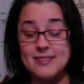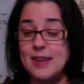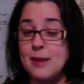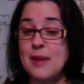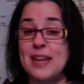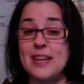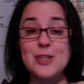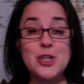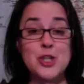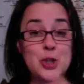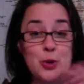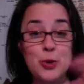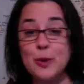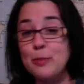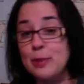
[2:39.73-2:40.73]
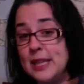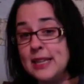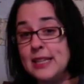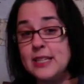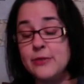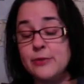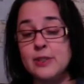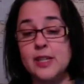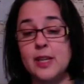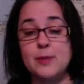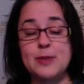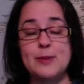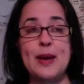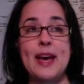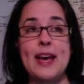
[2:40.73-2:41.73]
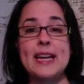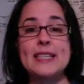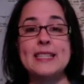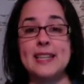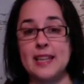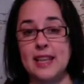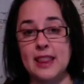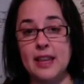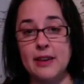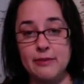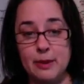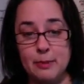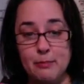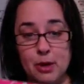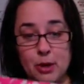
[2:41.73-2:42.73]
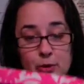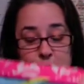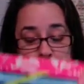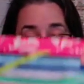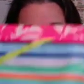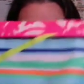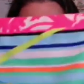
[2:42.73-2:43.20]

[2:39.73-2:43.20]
They make two completely different types of bags, and I love them both.